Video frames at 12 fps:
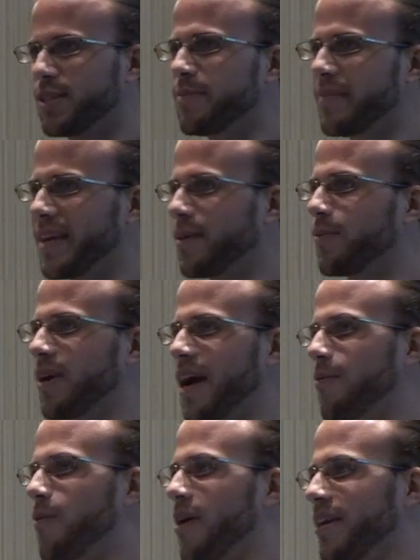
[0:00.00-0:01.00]
to me, what I
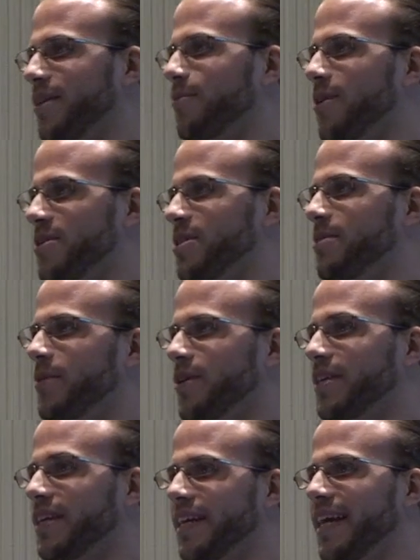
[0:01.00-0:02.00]
wanted was an
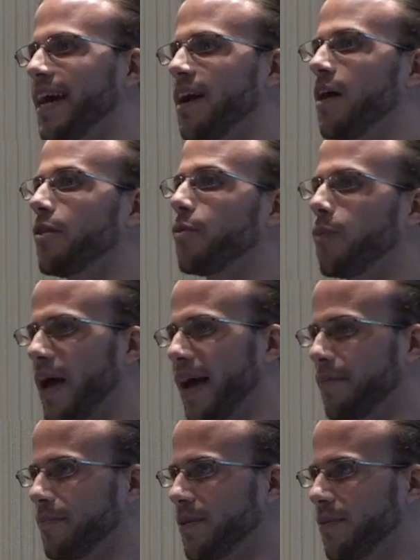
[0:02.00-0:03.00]
ability to get on the
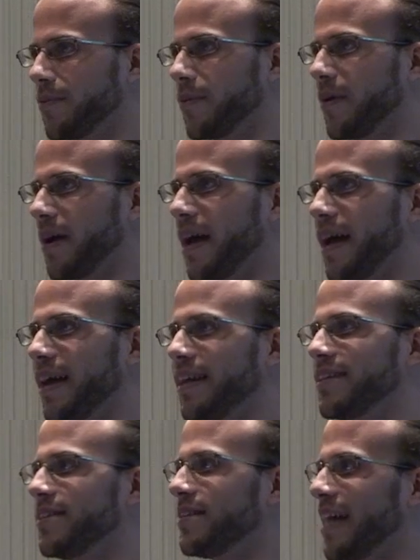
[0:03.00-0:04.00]
web
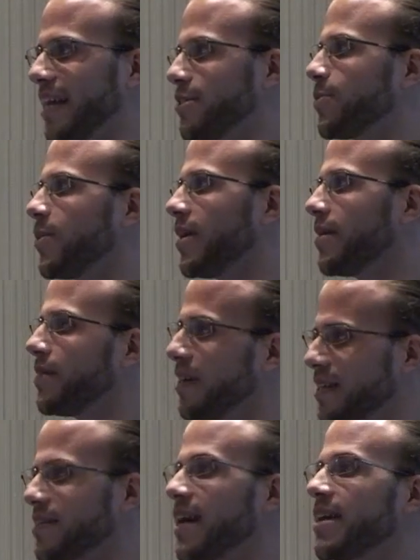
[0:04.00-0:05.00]
and that's what
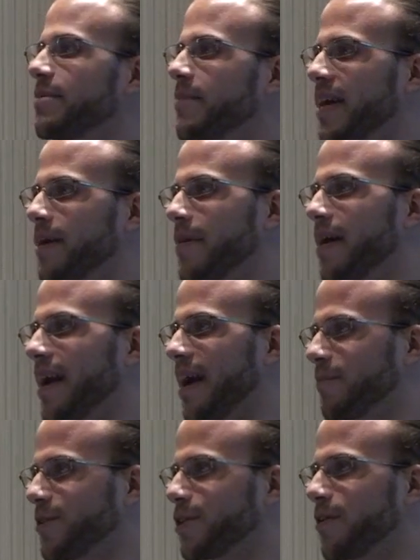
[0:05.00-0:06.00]
excited me about
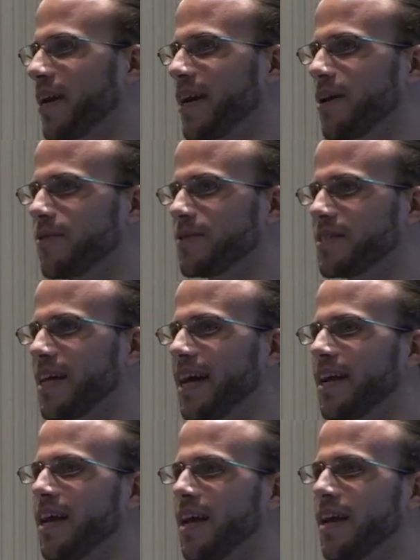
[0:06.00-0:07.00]
amateur Radio is
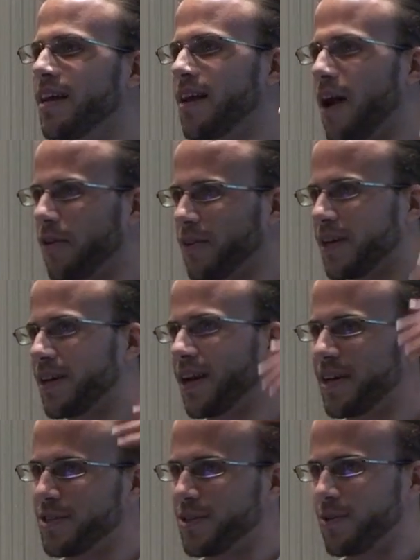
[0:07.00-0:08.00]
that not only could
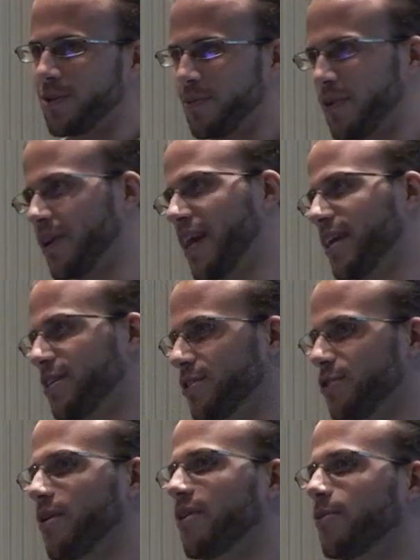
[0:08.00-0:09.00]
I do
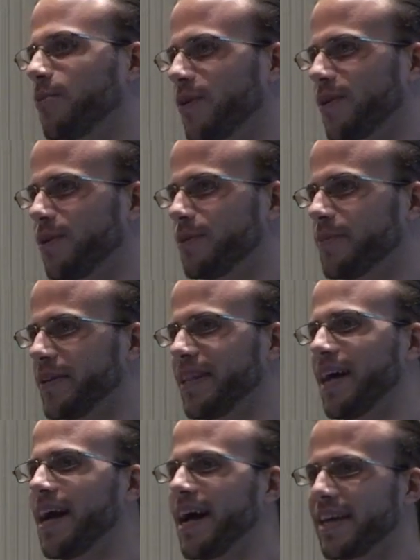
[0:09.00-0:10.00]
communications around the world, but
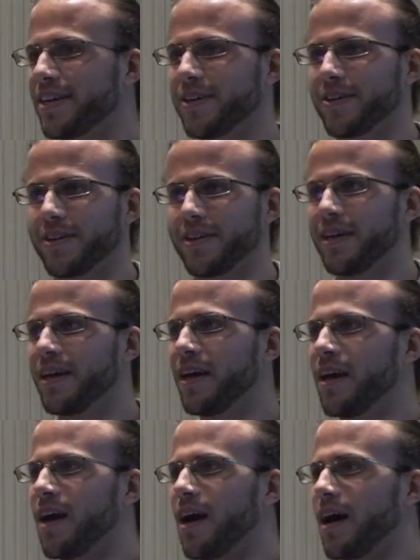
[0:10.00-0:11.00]
that I could
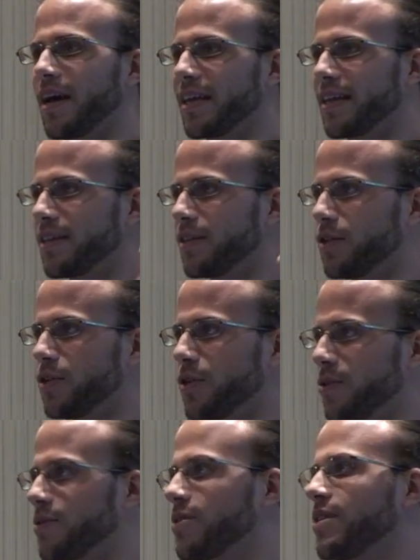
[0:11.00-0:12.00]
uh,
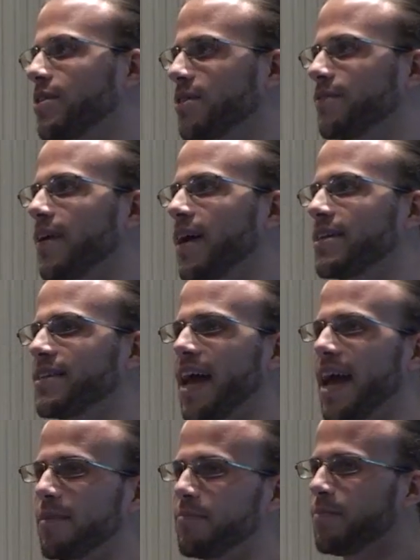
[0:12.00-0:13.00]
use this device
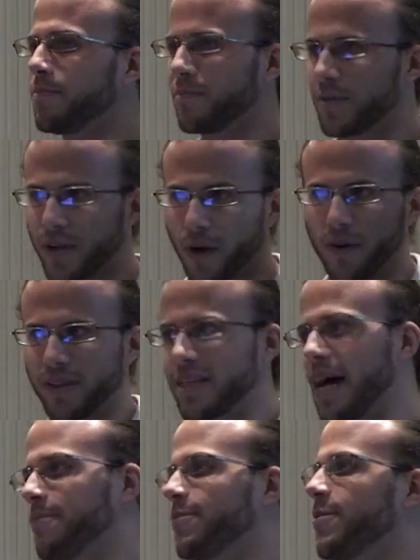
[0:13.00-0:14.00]
and go on the
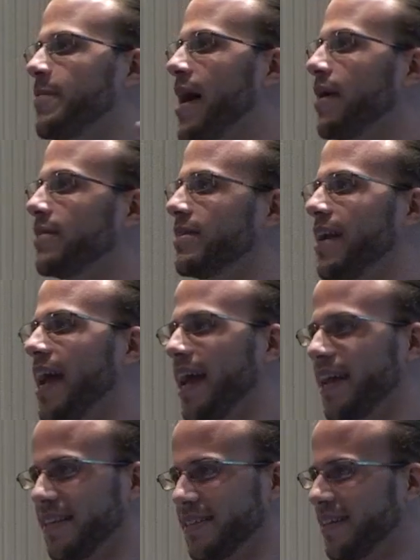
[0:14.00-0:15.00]
top of a mountain
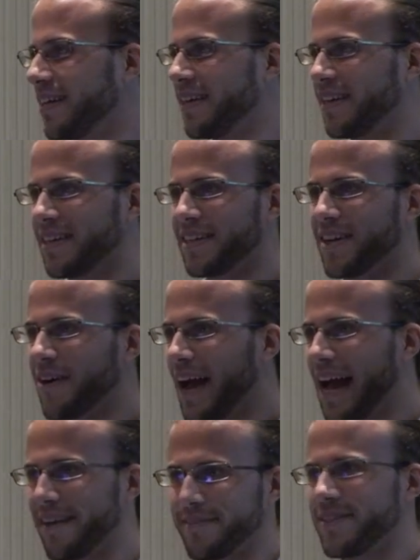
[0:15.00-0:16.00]
and you know
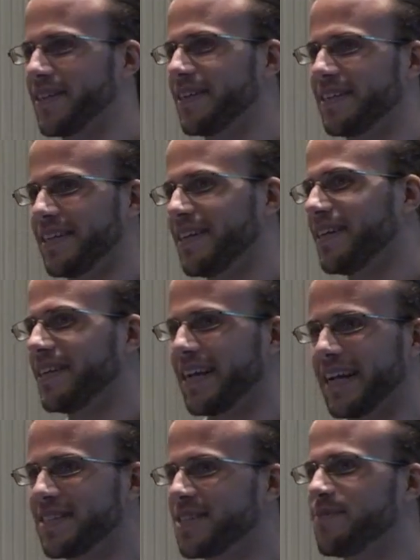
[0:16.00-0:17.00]
have a, an
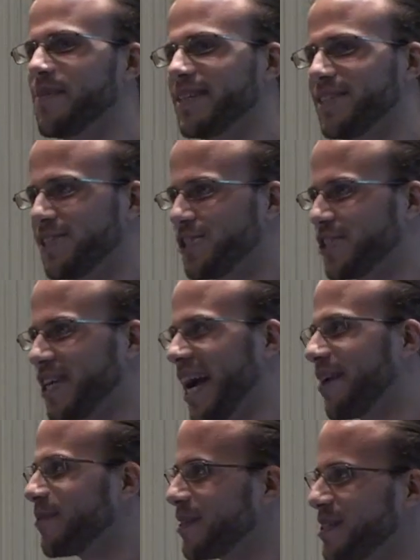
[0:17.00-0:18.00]
instant message
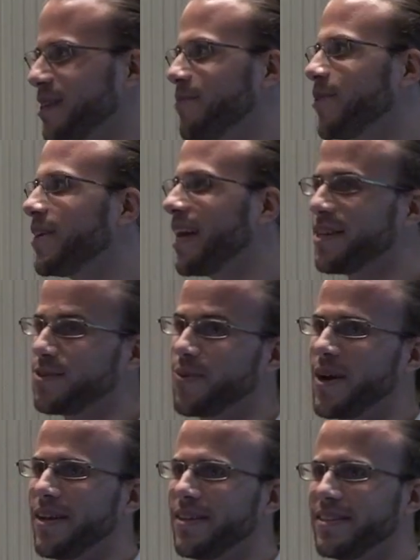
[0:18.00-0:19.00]
chat with someone as
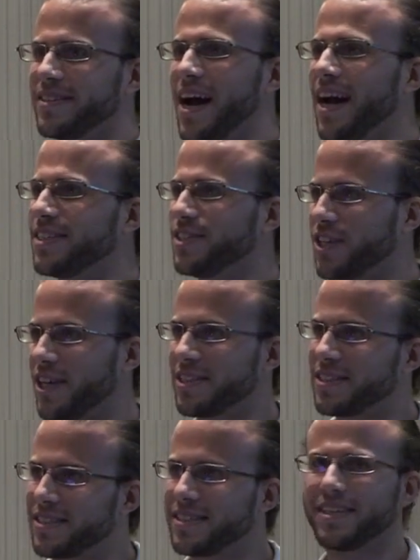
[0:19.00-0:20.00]
well, not
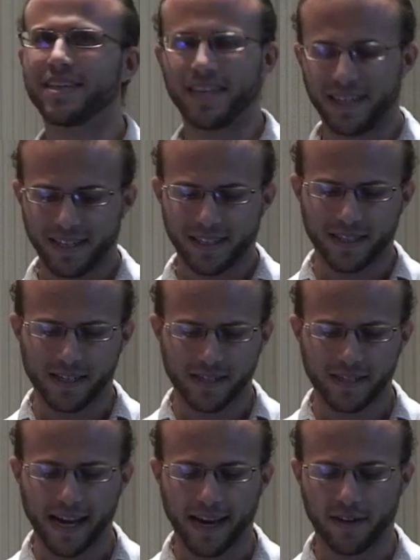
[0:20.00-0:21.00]
just the
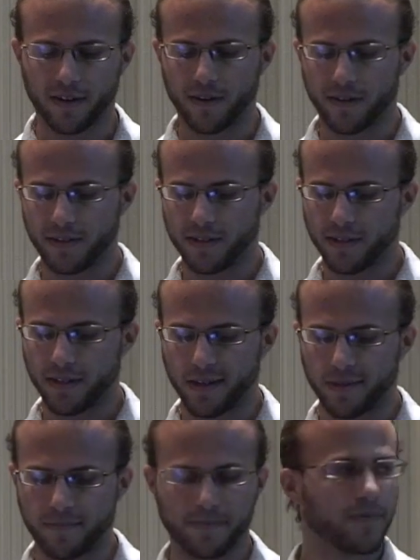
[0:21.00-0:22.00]
standard
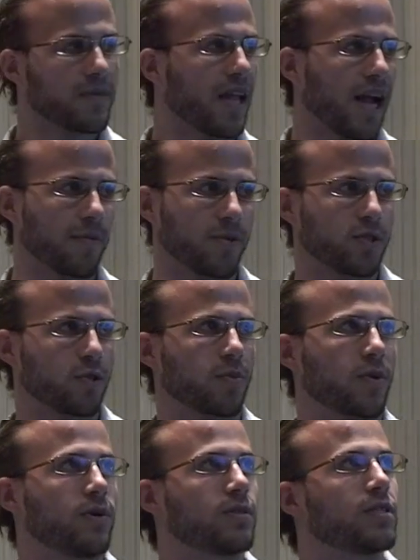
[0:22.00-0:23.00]
um, amateur
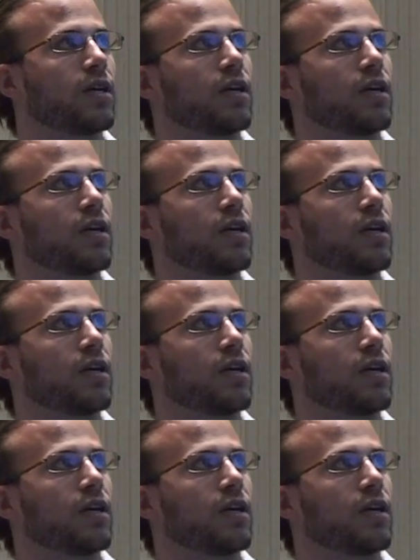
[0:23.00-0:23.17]
world.